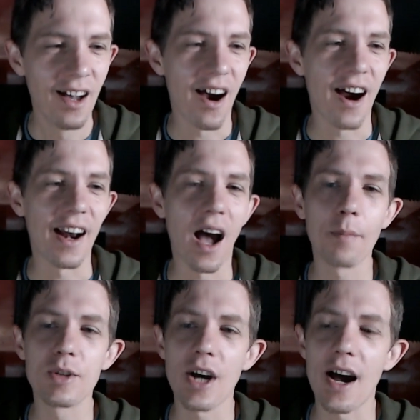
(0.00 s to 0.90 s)
All right,
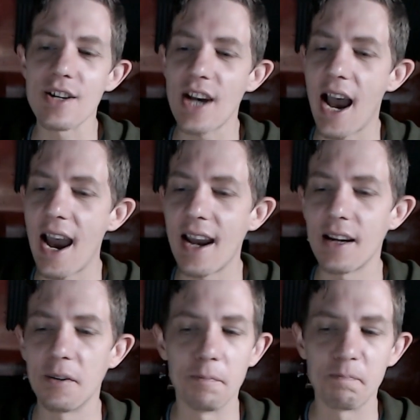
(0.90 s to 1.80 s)
I'm Josh. I
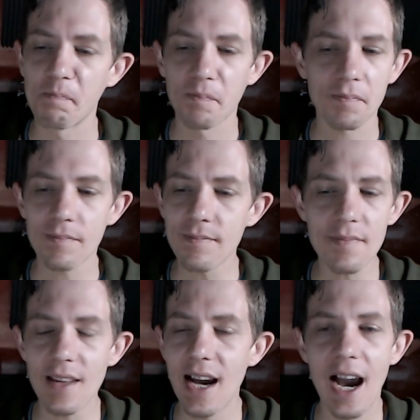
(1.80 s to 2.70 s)
am,
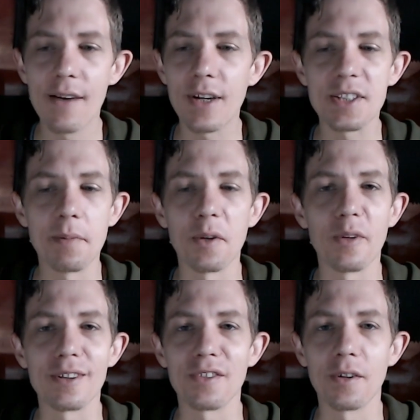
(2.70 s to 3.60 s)
I've got some other
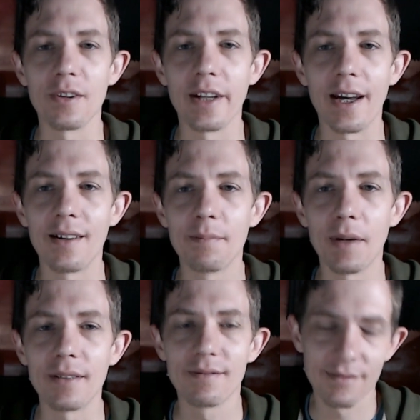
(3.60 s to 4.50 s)
things to do today,
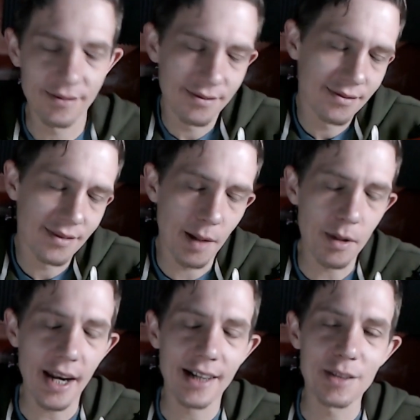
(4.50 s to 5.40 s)
but I'm
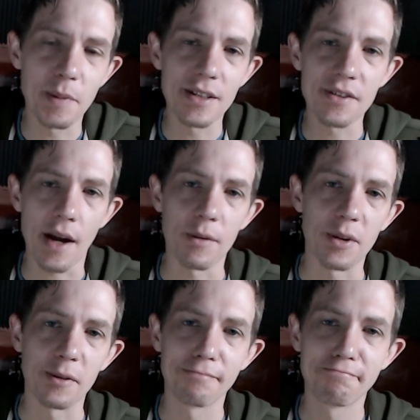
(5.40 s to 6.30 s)
glad I could spend this time with you.